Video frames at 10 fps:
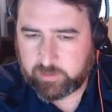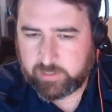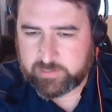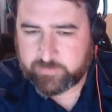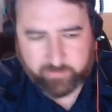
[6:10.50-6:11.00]

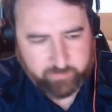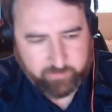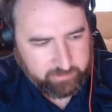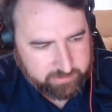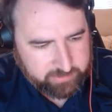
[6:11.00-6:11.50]
Ken's favorite
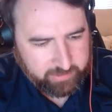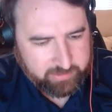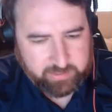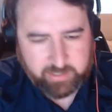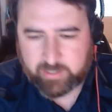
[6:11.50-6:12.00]
thing to say
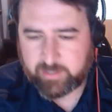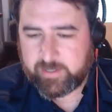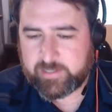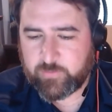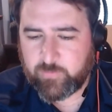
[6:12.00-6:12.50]
is
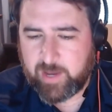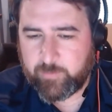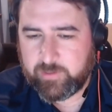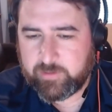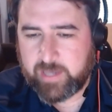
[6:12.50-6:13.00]
he's a
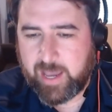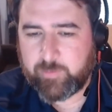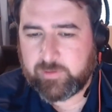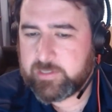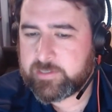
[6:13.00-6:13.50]
rabid
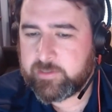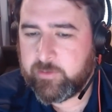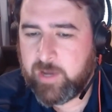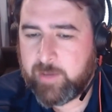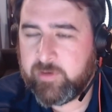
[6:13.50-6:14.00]
capitalist and a
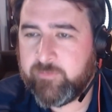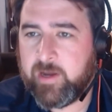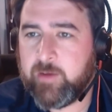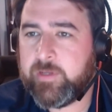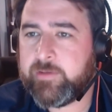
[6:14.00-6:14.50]
rabid
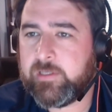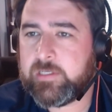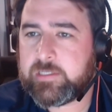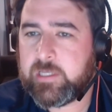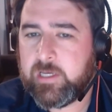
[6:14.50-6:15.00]

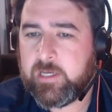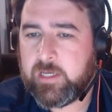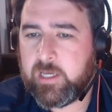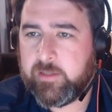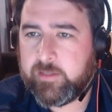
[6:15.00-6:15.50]
environmentalist,
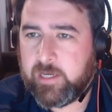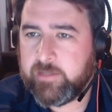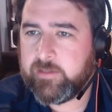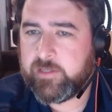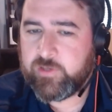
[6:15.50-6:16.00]
and the
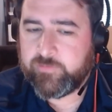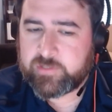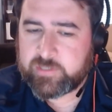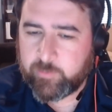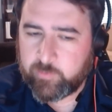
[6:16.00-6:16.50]
idea that you have to
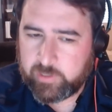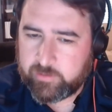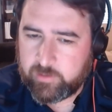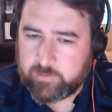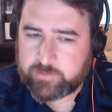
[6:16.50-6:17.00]

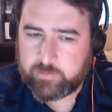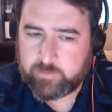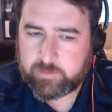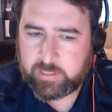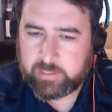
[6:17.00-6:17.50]
separate those two
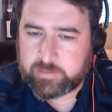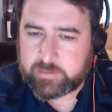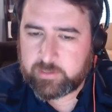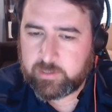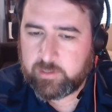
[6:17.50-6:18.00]

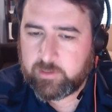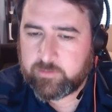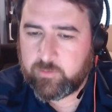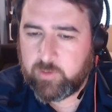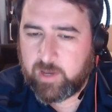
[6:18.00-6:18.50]
things
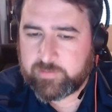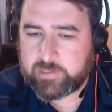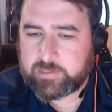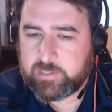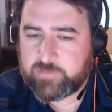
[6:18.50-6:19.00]
to have a
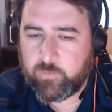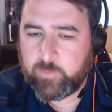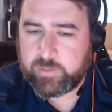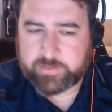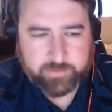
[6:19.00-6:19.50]
successful
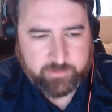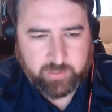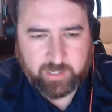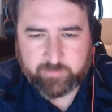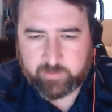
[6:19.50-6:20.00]
business and
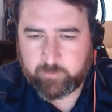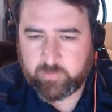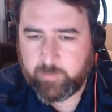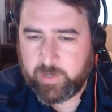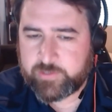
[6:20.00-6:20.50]
drive
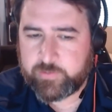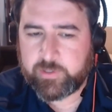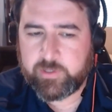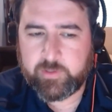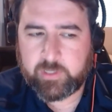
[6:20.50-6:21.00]
the best
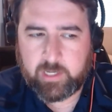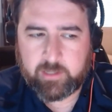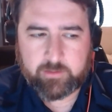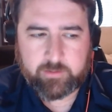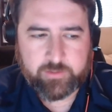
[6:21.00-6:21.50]
return you
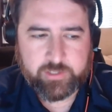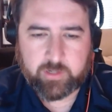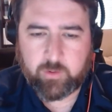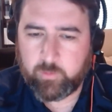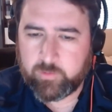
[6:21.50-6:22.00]
can to your
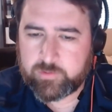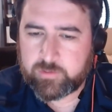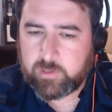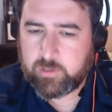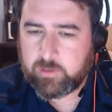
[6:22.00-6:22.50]

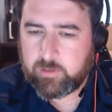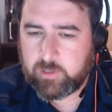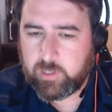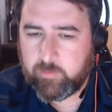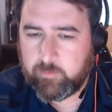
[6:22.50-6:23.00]
shareholders,
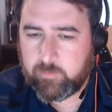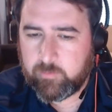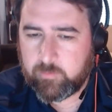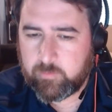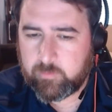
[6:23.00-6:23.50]
um,
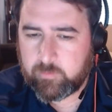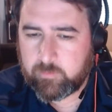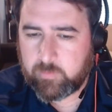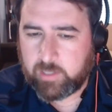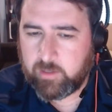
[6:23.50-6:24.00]

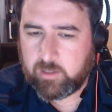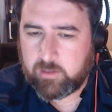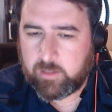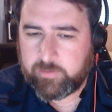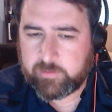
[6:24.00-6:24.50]

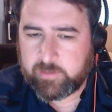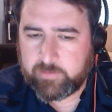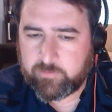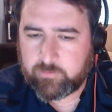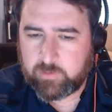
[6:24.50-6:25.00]
I think
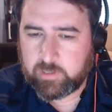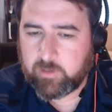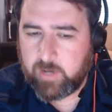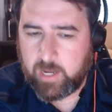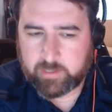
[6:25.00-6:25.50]
that's
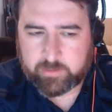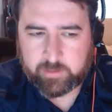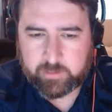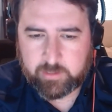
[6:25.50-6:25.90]
incorrect.